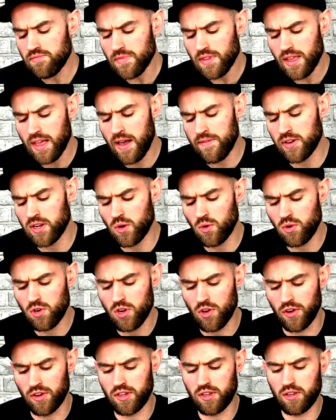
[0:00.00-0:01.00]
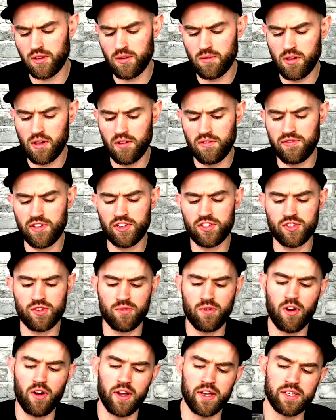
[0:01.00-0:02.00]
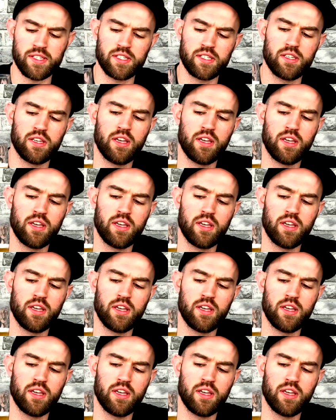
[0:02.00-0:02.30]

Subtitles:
Have a little look. Feast your eyes.